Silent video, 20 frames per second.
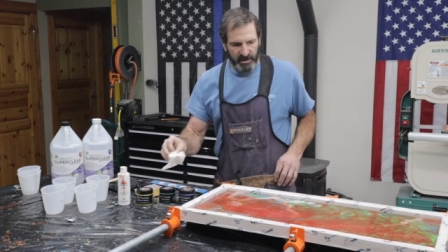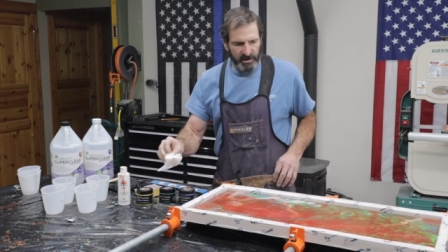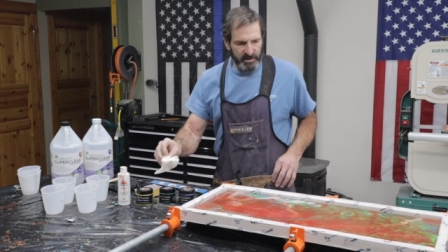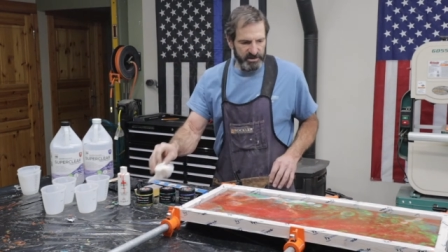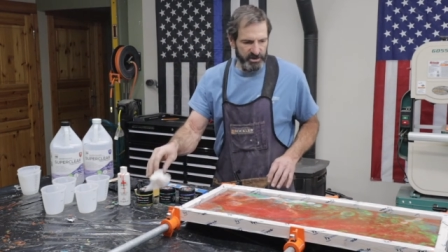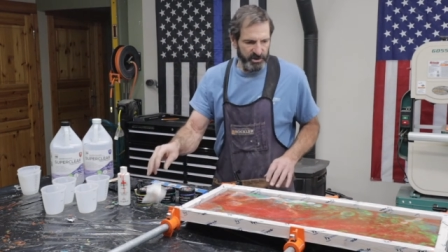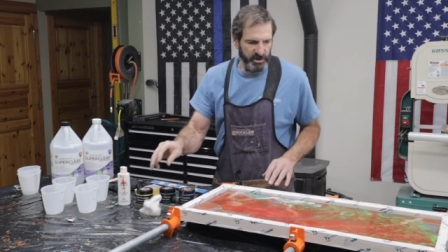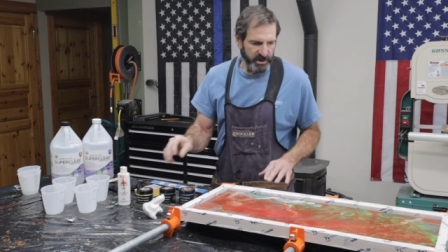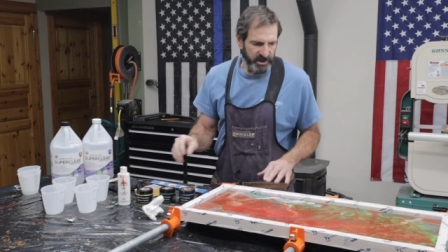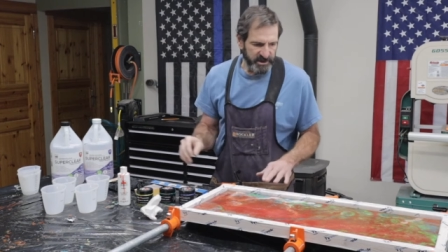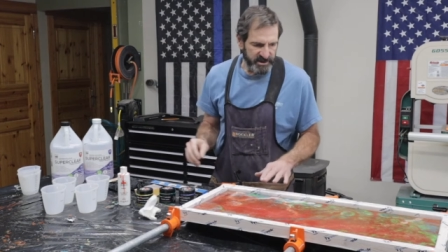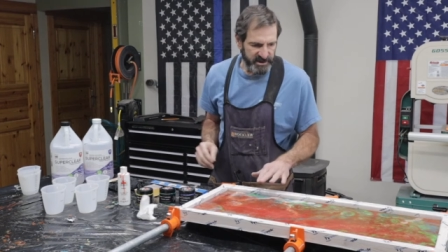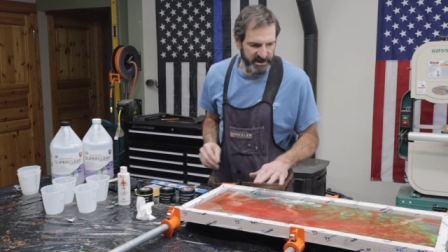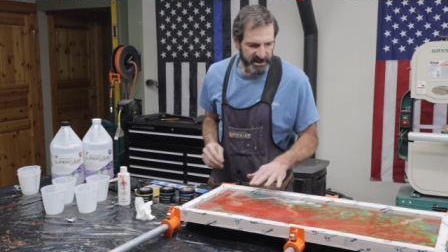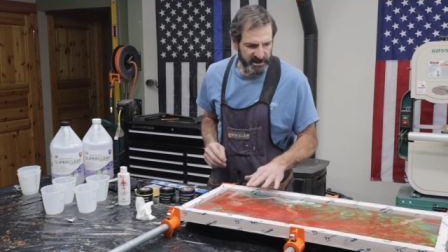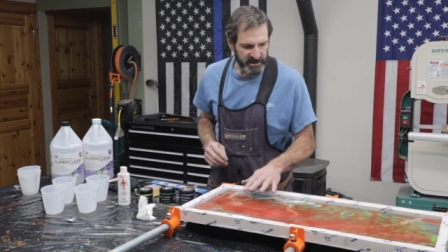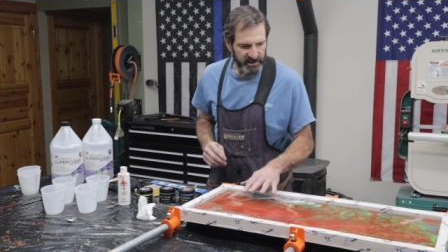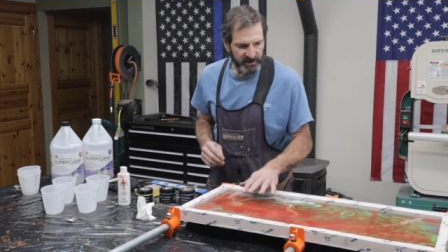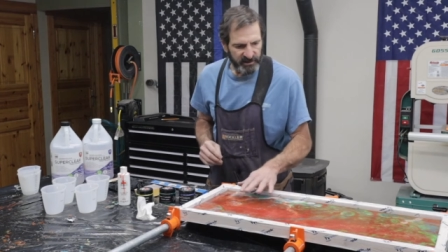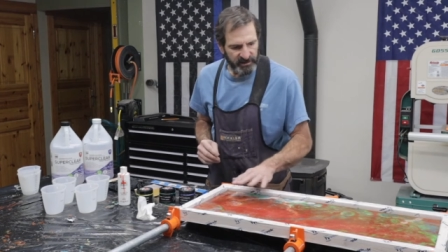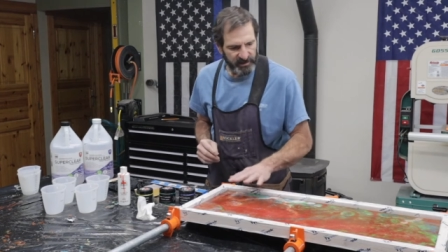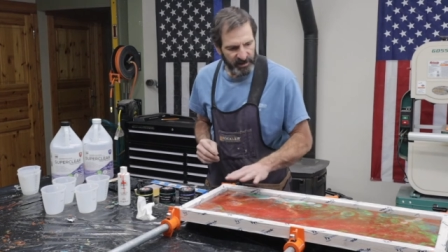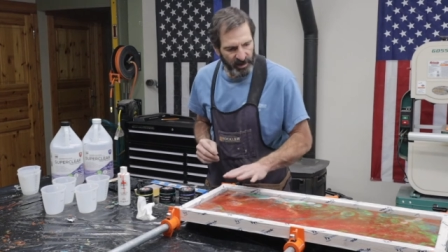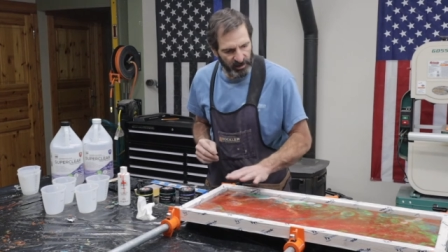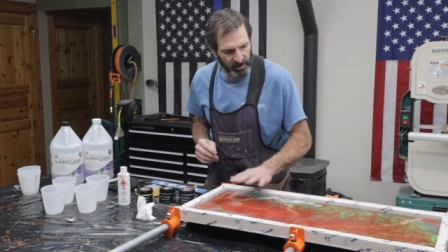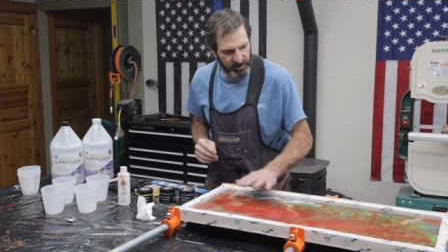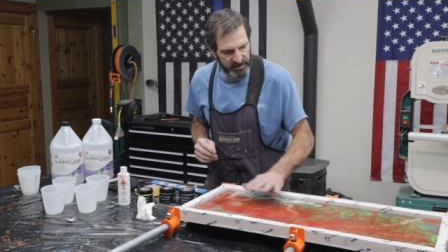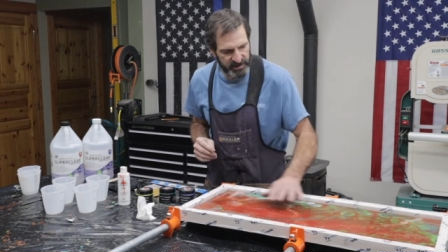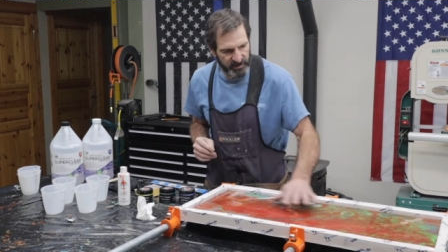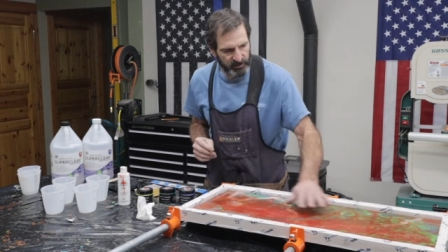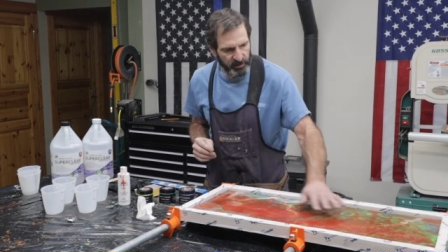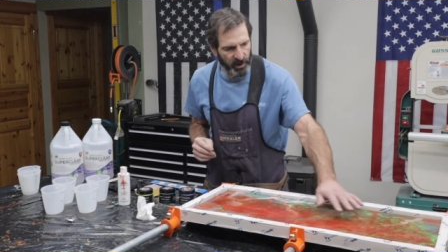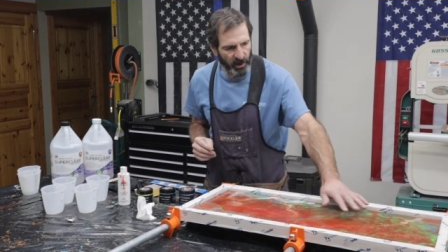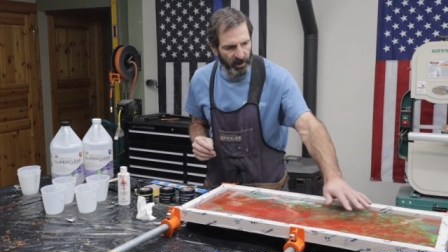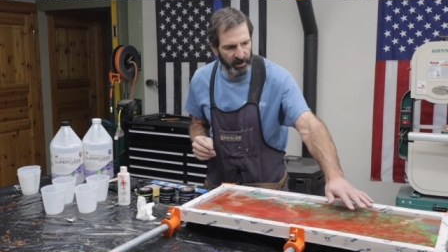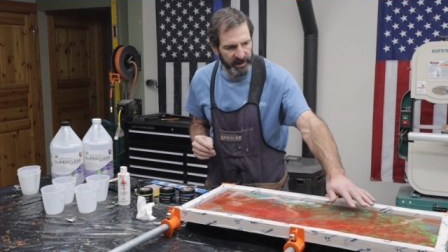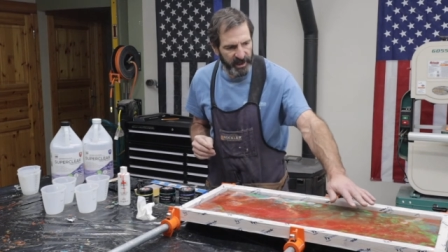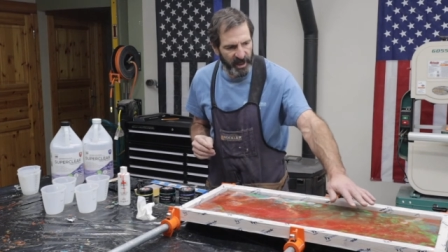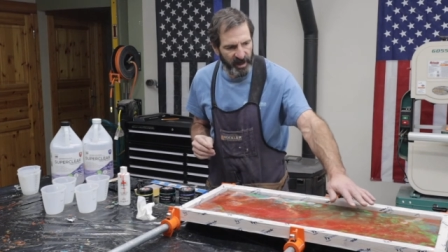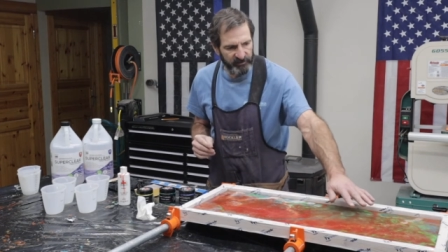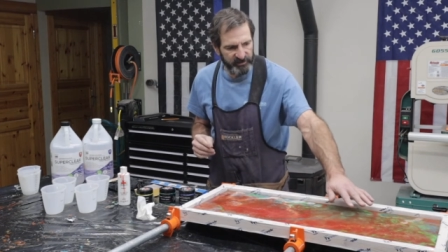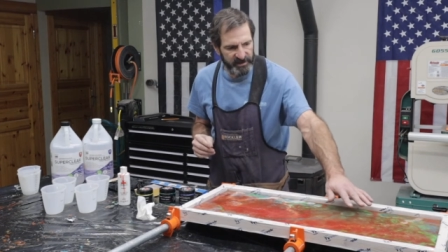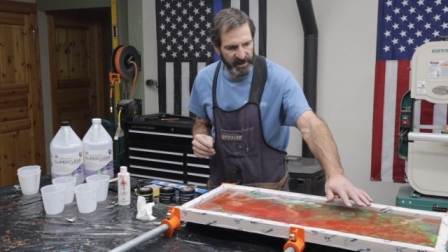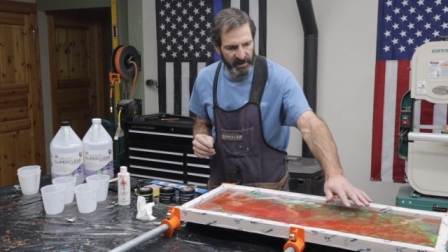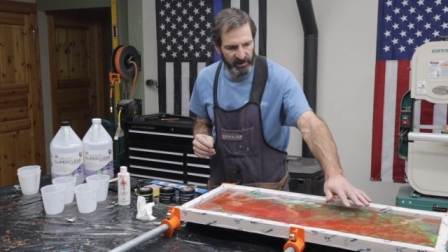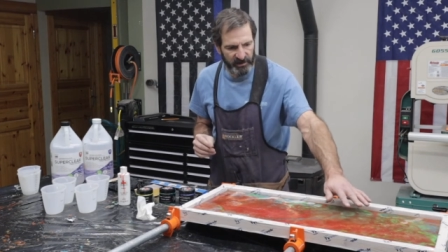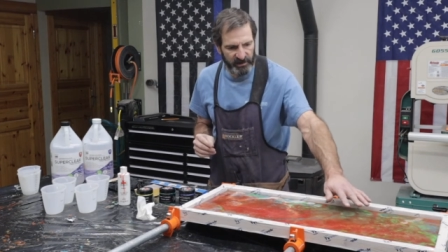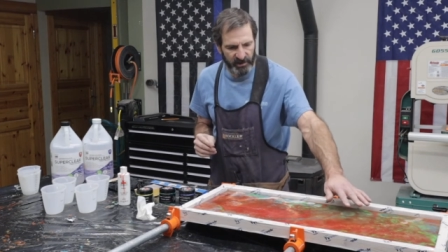So you can see the colors that we already have down